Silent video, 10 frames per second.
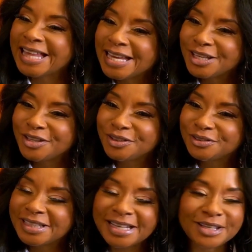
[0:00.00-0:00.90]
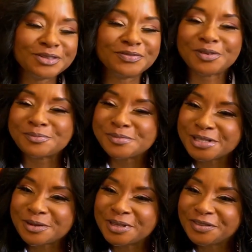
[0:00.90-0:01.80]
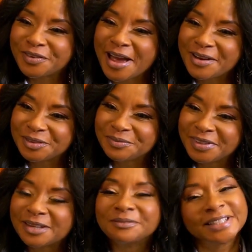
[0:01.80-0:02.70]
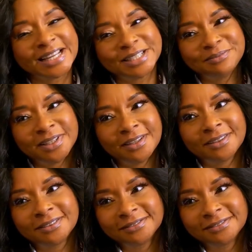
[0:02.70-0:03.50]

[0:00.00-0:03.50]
Thank you. Thank you so much for having me. I'm glad to be here.